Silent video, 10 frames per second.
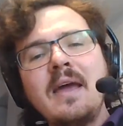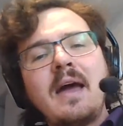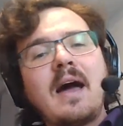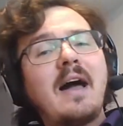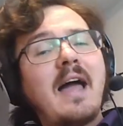
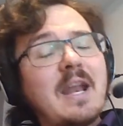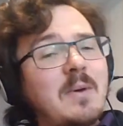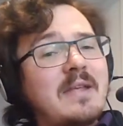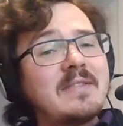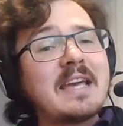Uh,
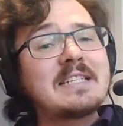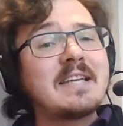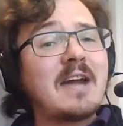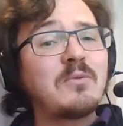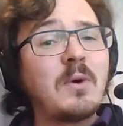anyway, thanks
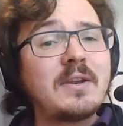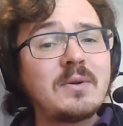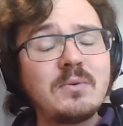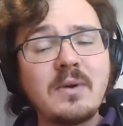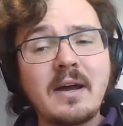to everyone
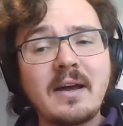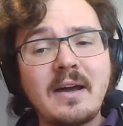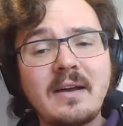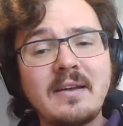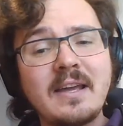who
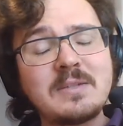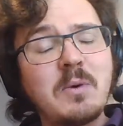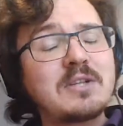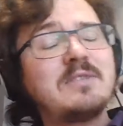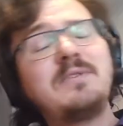uh, has
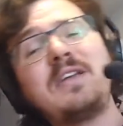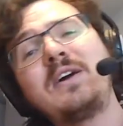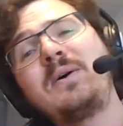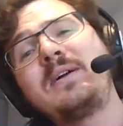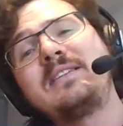watched the
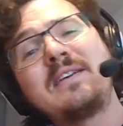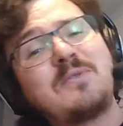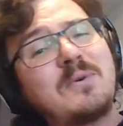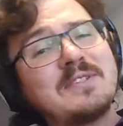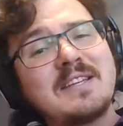video, and
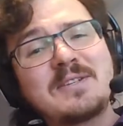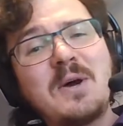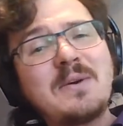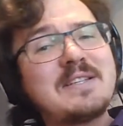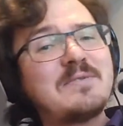of course, as
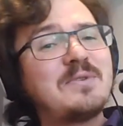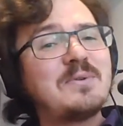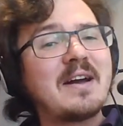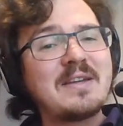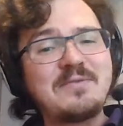always, if
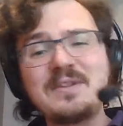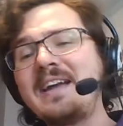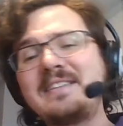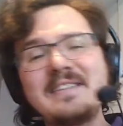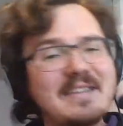you uh, if you
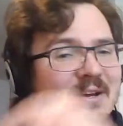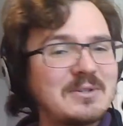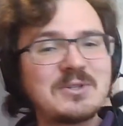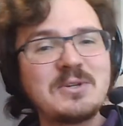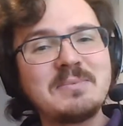liked it, you
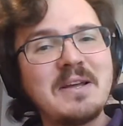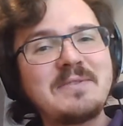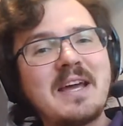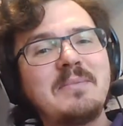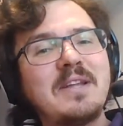know, show some
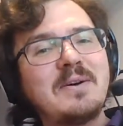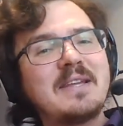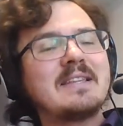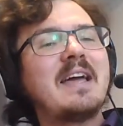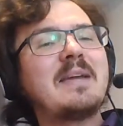love down below.
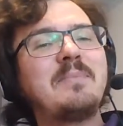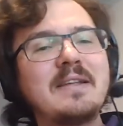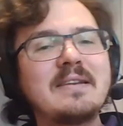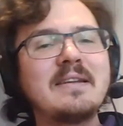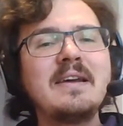Hit the like
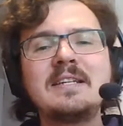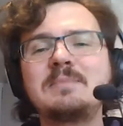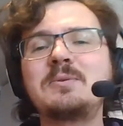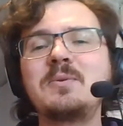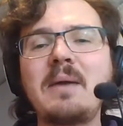button,
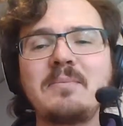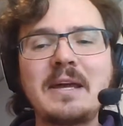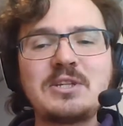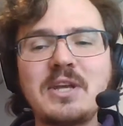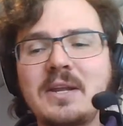subscribe to
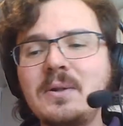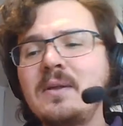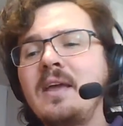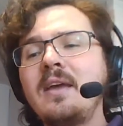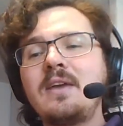my
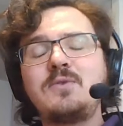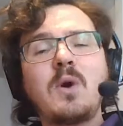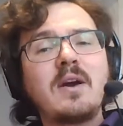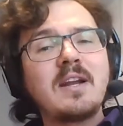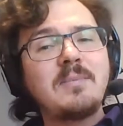channel. If you
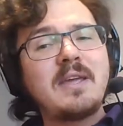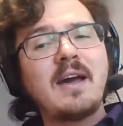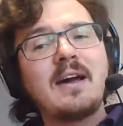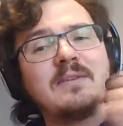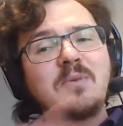are going to be
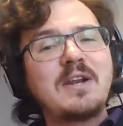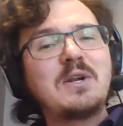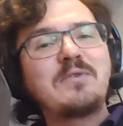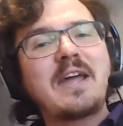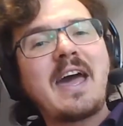uh, running
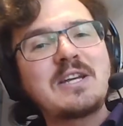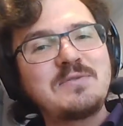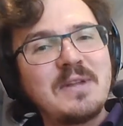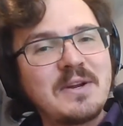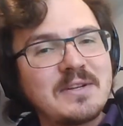over to
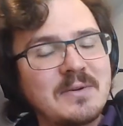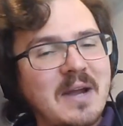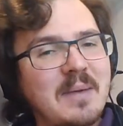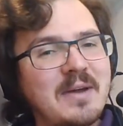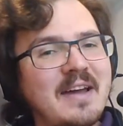Hashflare to
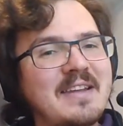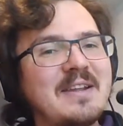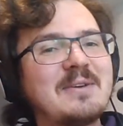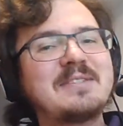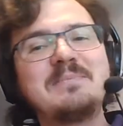grab uh, you
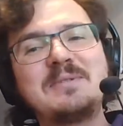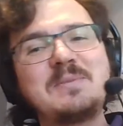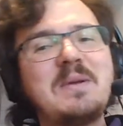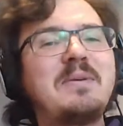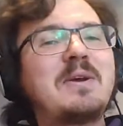know some
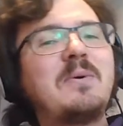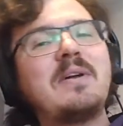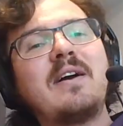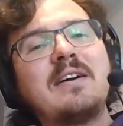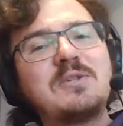sweet
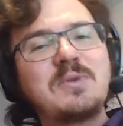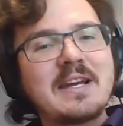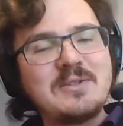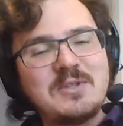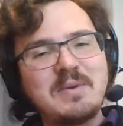Bitcoin
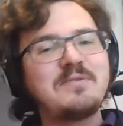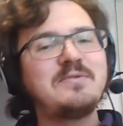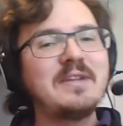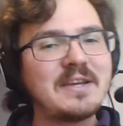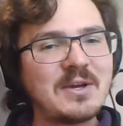contracts, use my
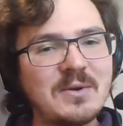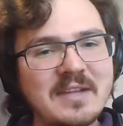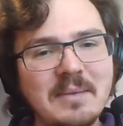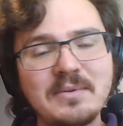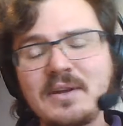affiliate code
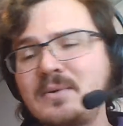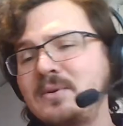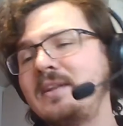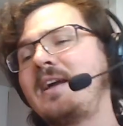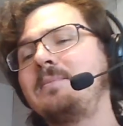down below.
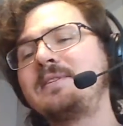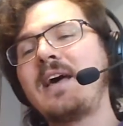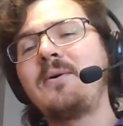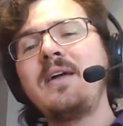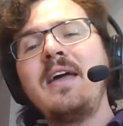Really helps
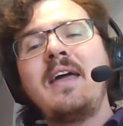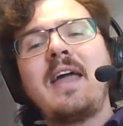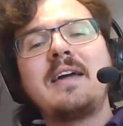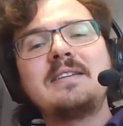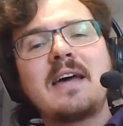out.
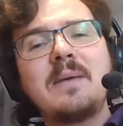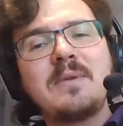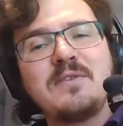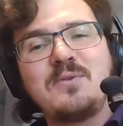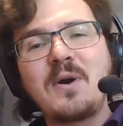And um,
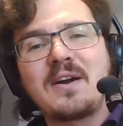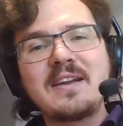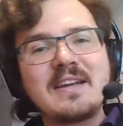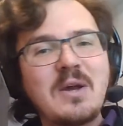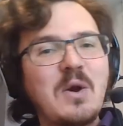if you are
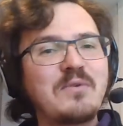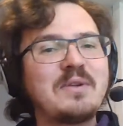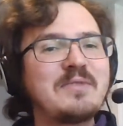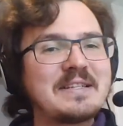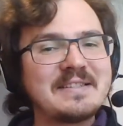going to go over
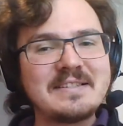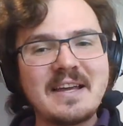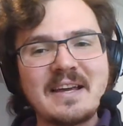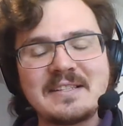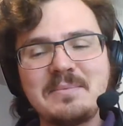and invest in
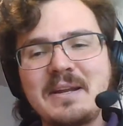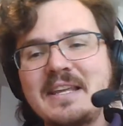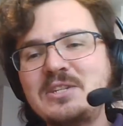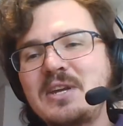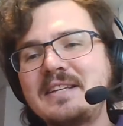some
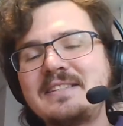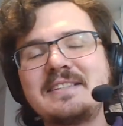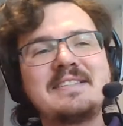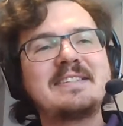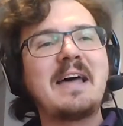money in
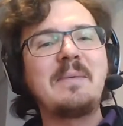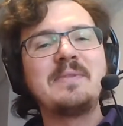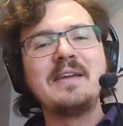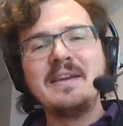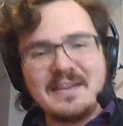Genesis, um,
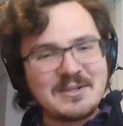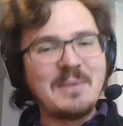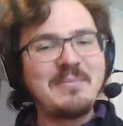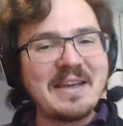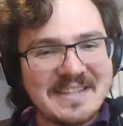
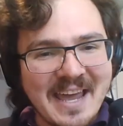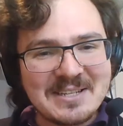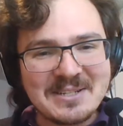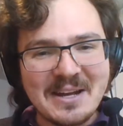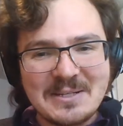don't buy the
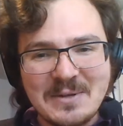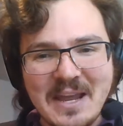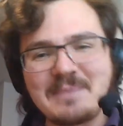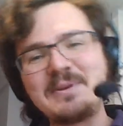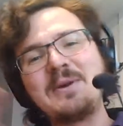Dash
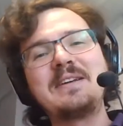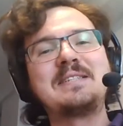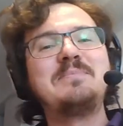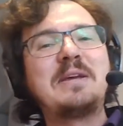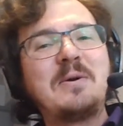contract, but go get
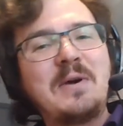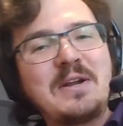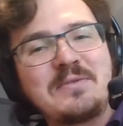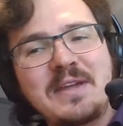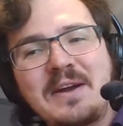some Bitcoin
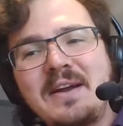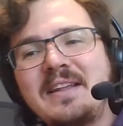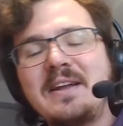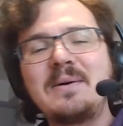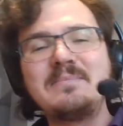over there, and
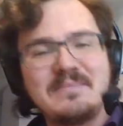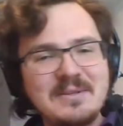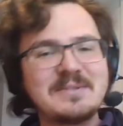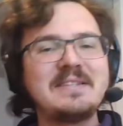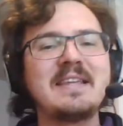you know
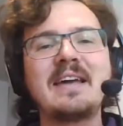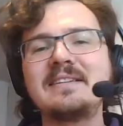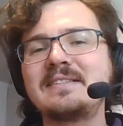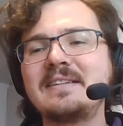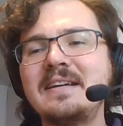you'll see that
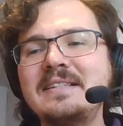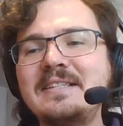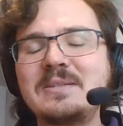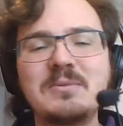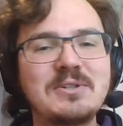as a
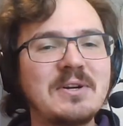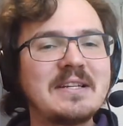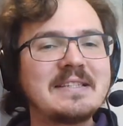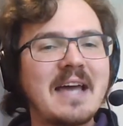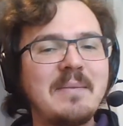decent return
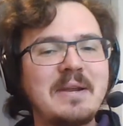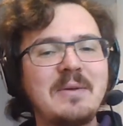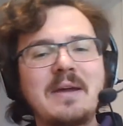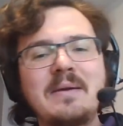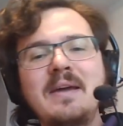in time
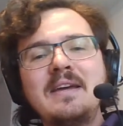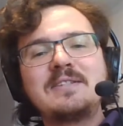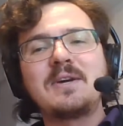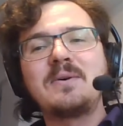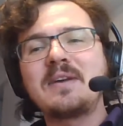anyway.
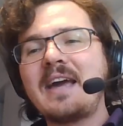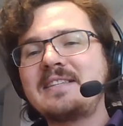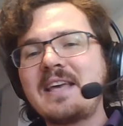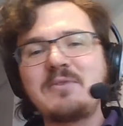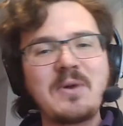So, guys
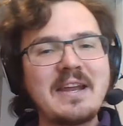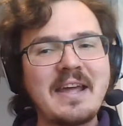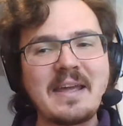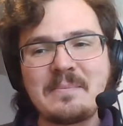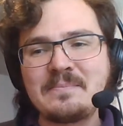guys. Have a great night.